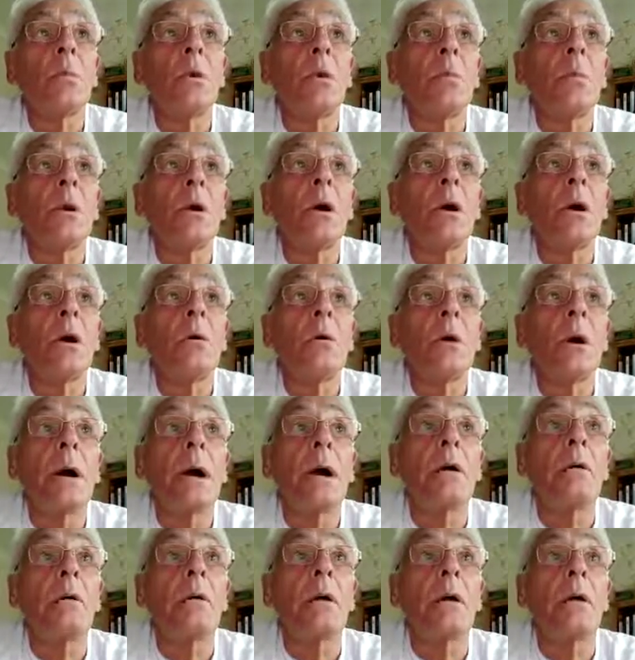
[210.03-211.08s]
but we know
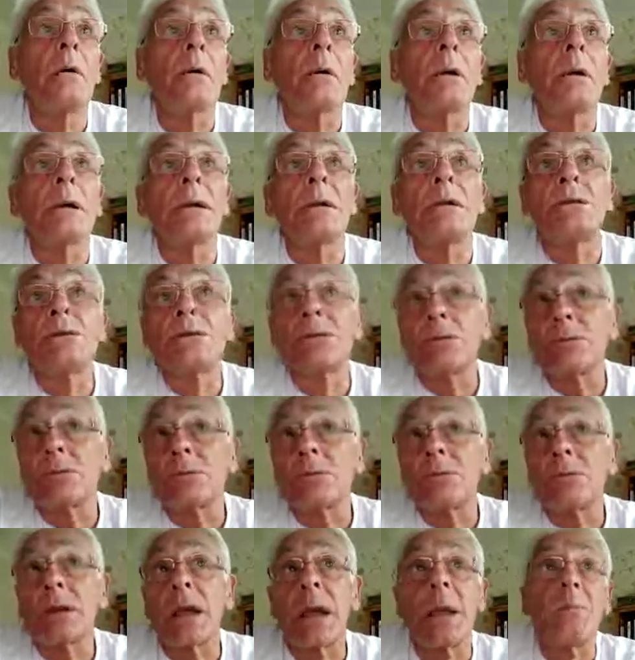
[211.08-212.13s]
how long it
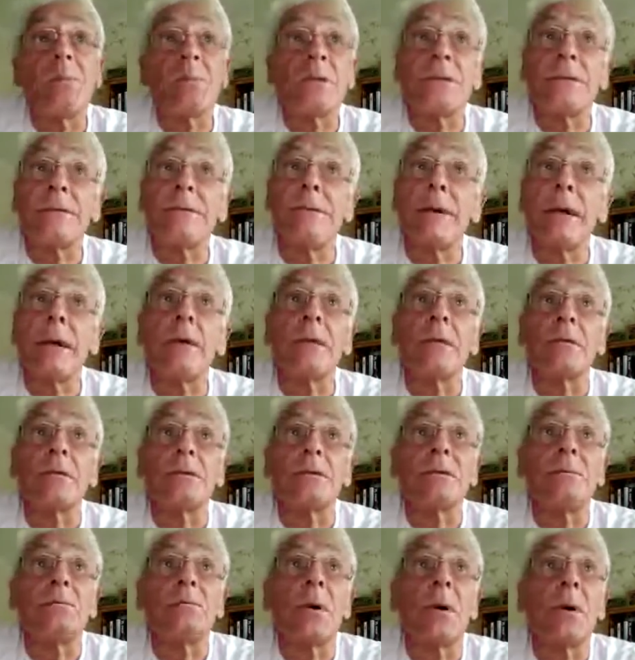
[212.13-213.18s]
took to get Mr
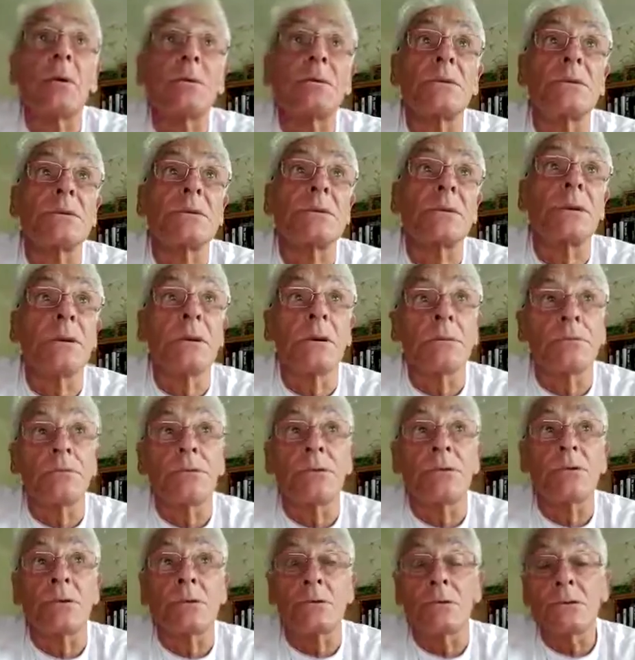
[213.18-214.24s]
Farage's parties to yield
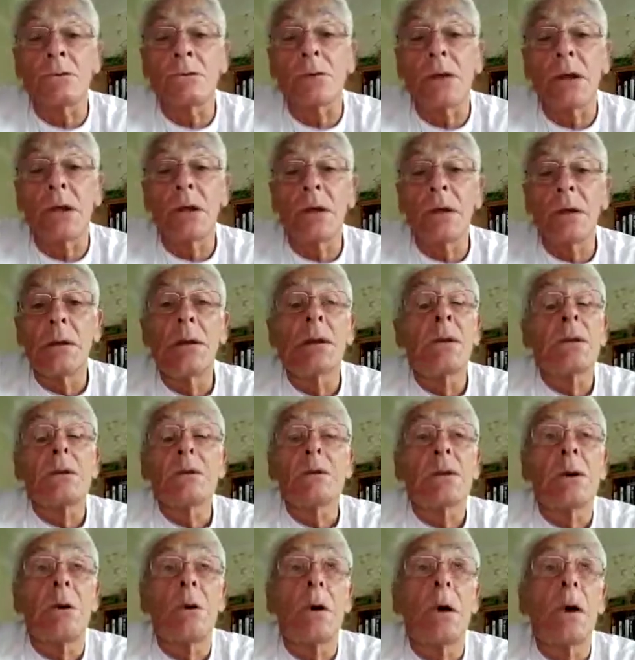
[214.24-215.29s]
results,
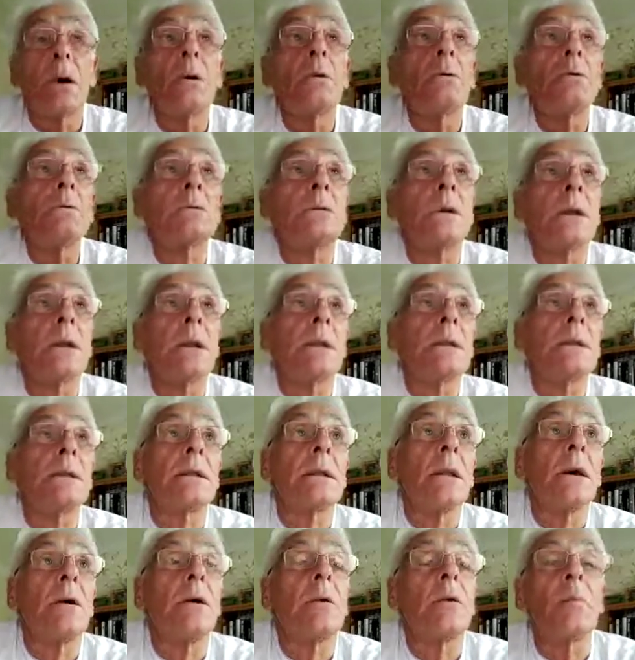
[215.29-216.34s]
so I hold
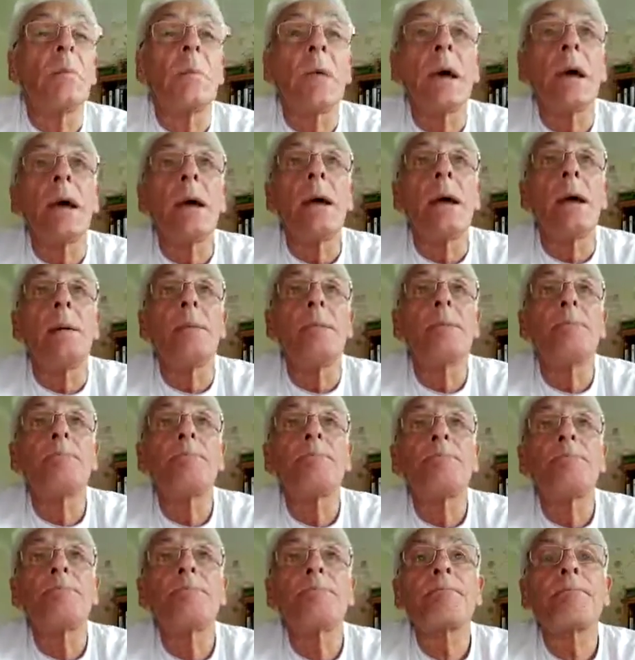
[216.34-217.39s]
little hope there.
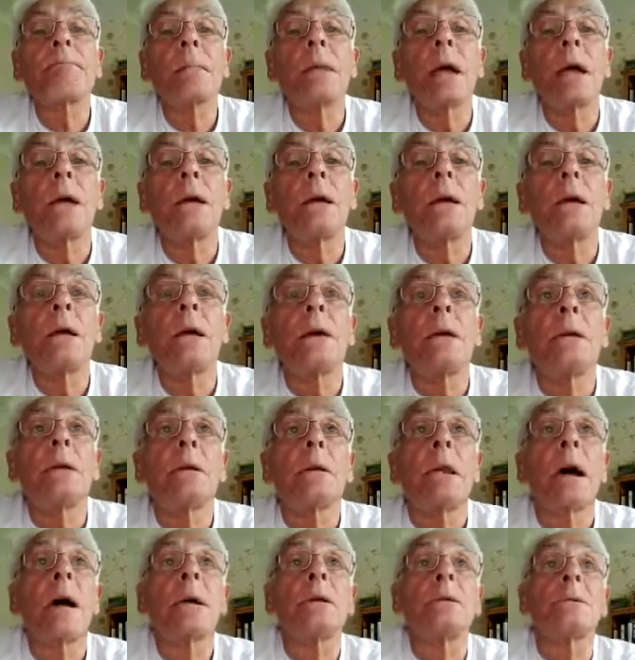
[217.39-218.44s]

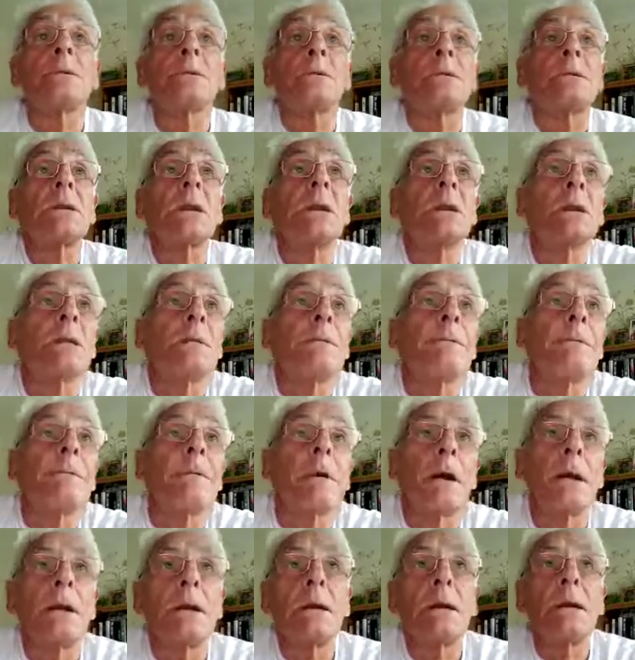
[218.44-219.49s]
Nigel's still in the
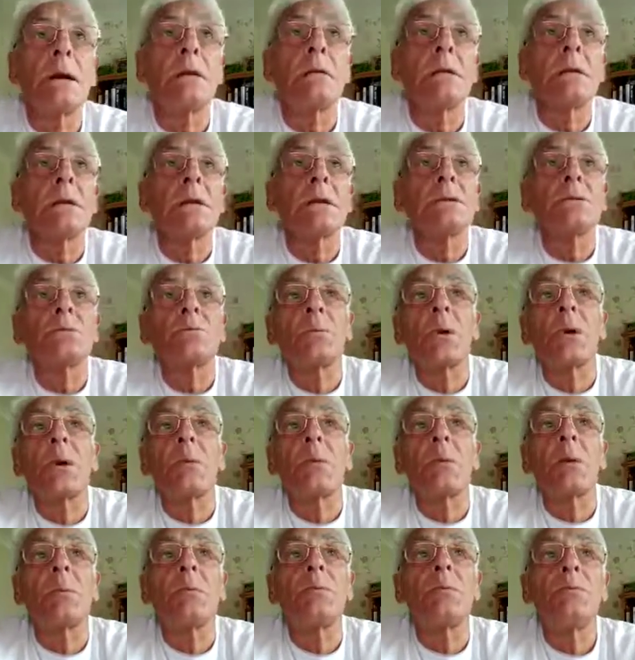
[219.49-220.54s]
fray, only this
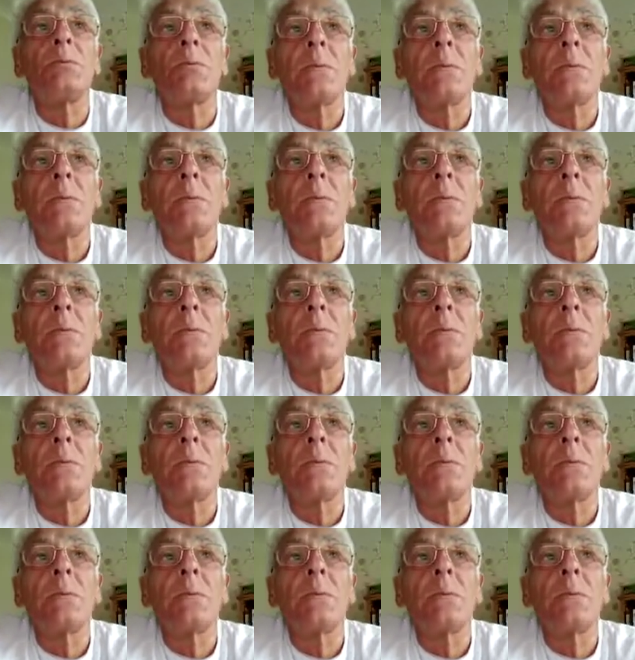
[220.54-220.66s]
week